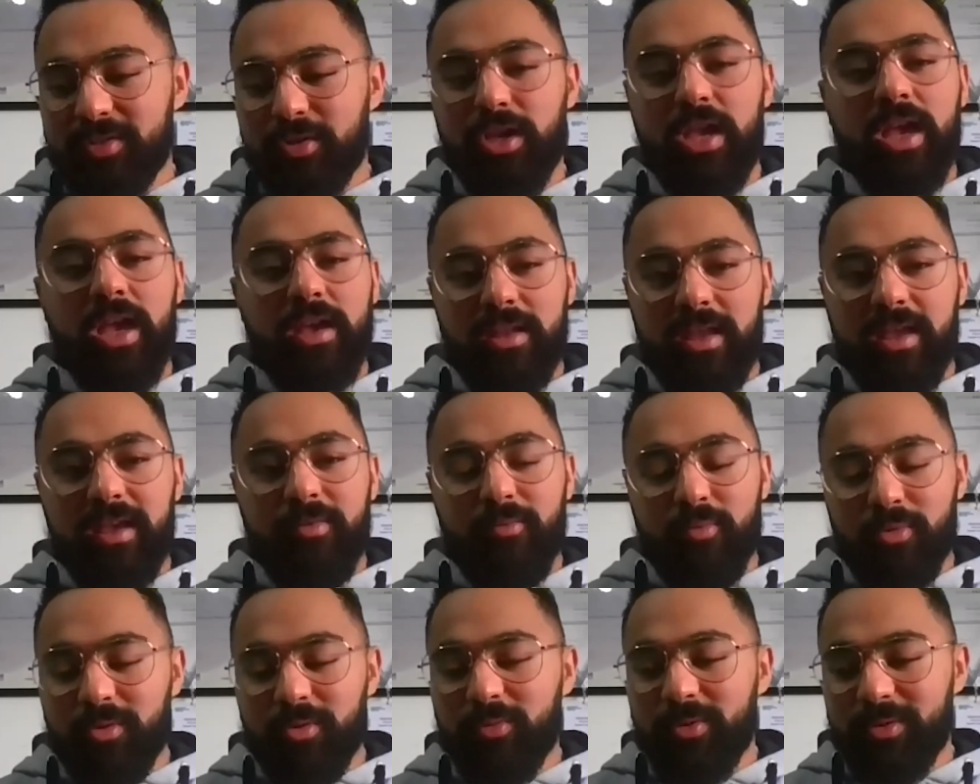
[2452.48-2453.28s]
So yeah,
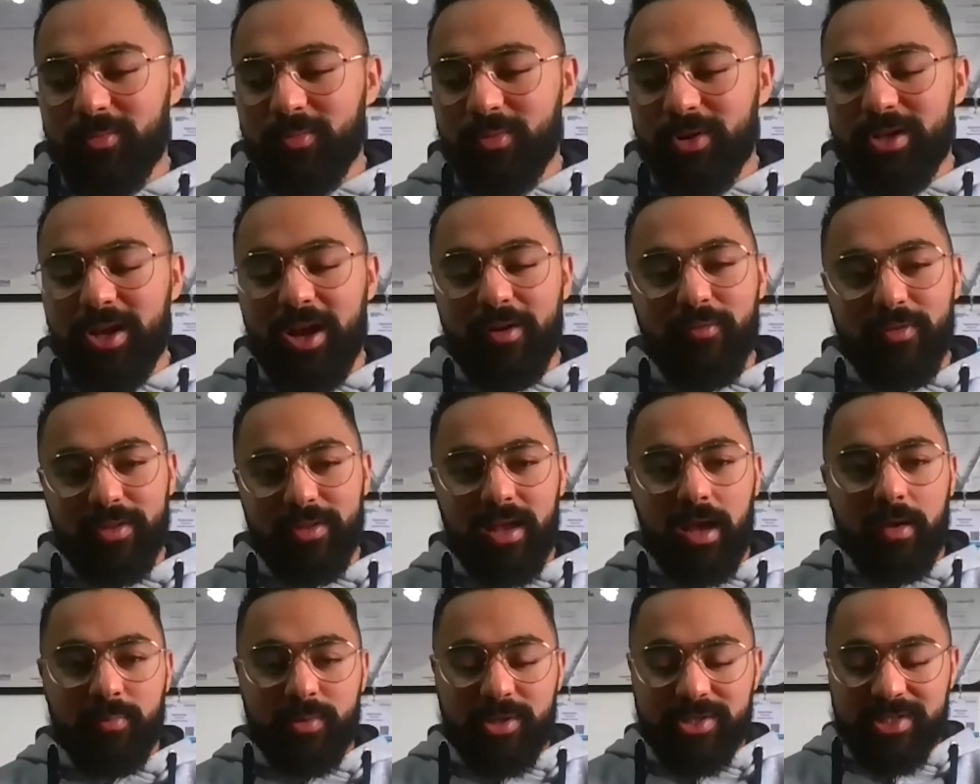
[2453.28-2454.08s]
we'll cover
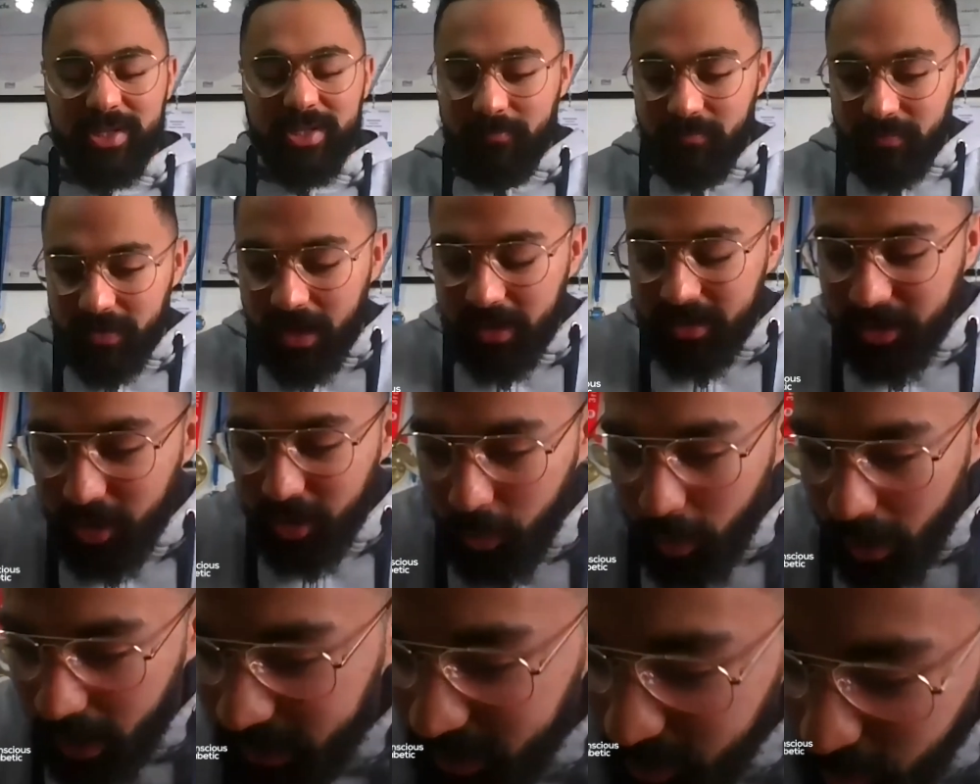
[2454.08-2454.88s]
that up because I
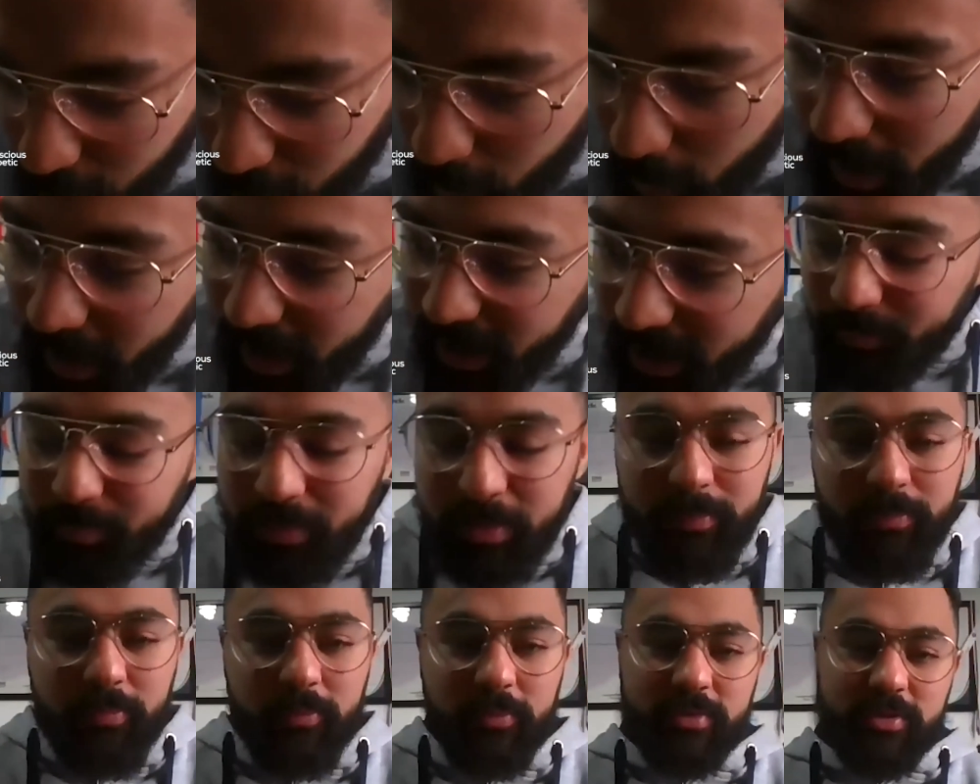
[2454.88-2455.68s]
know why
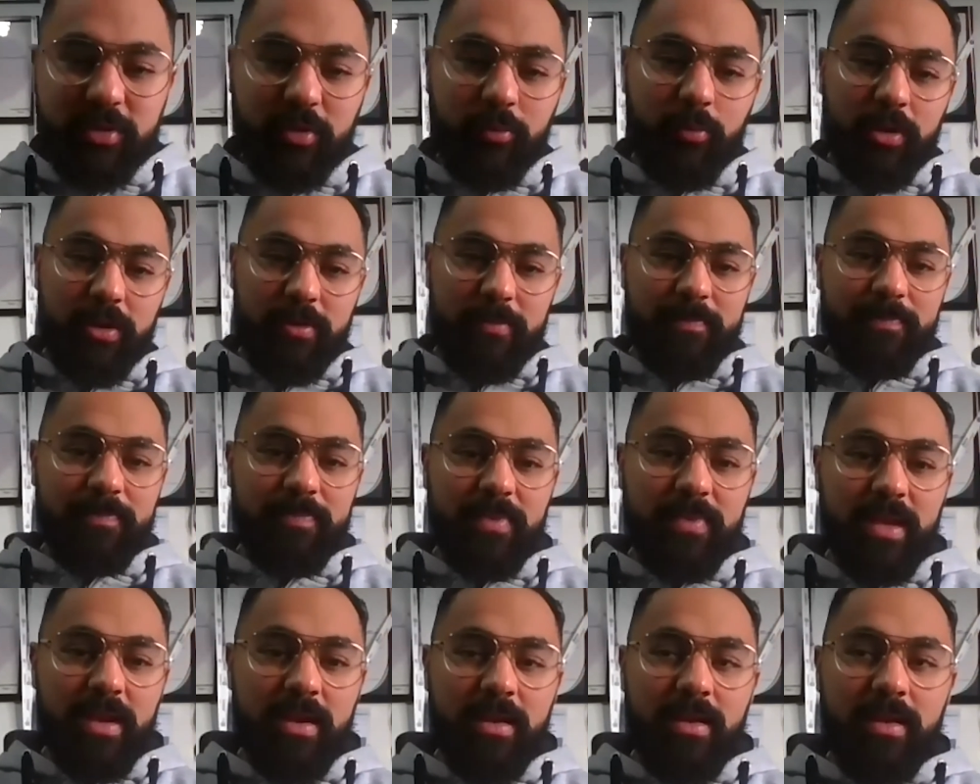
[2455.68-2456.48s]
people do it,
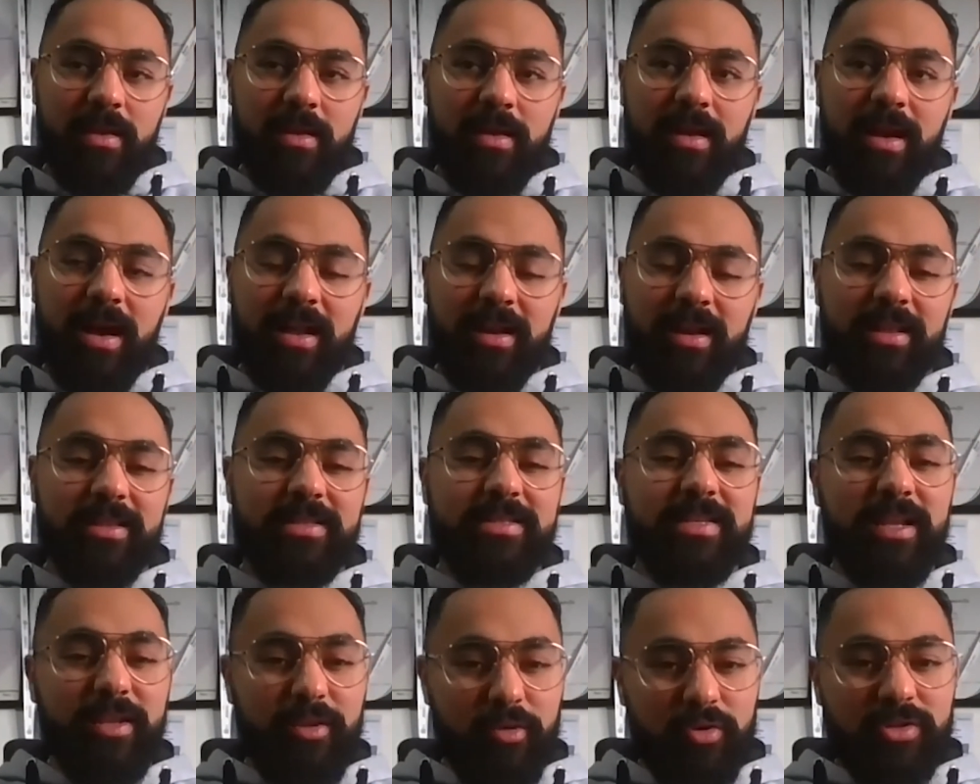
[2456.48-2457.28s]
and
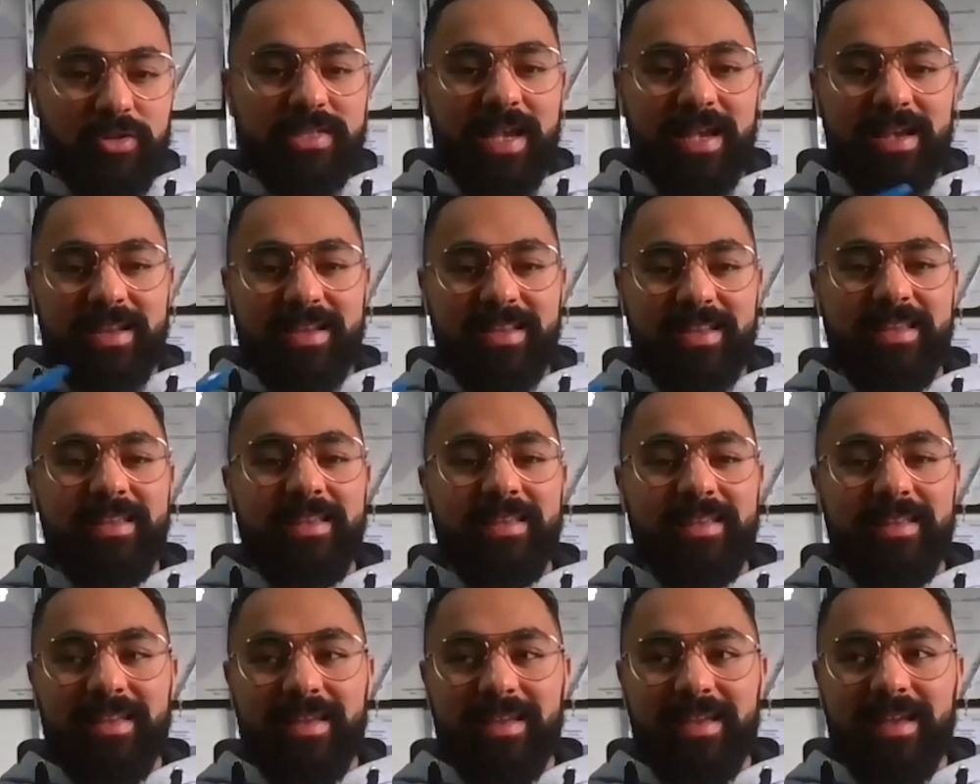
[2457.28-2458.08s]
I'll tell you
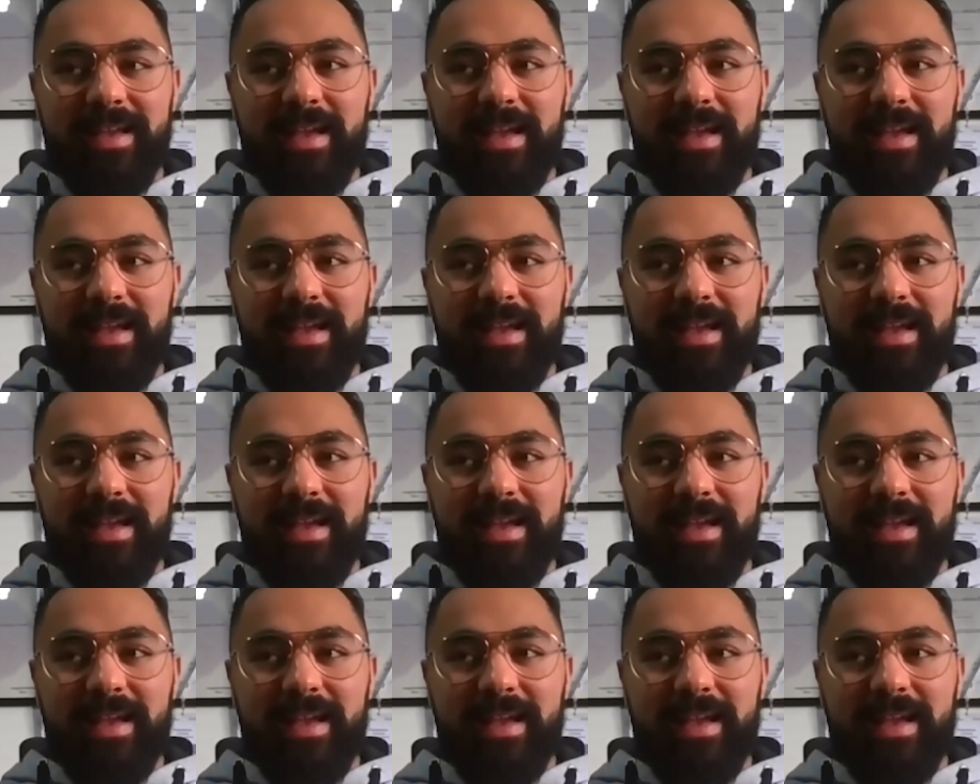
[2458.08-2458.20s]
exactly.